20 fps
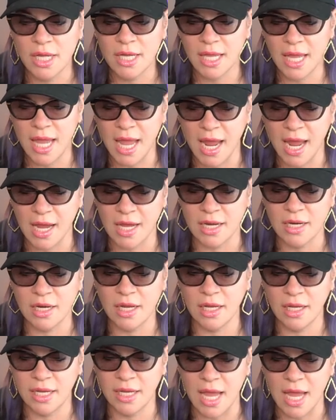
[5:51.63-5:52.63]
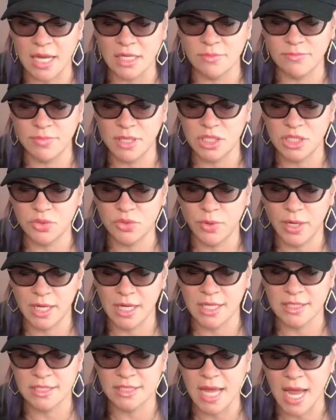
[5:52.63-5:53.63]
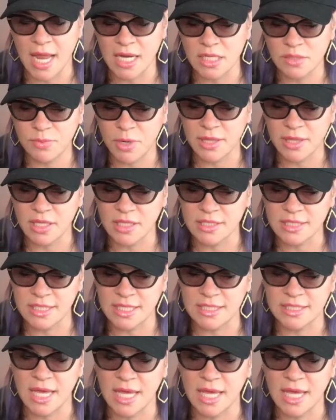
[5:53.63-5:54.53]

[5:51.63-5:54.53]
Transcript: can get between us, end parentheses.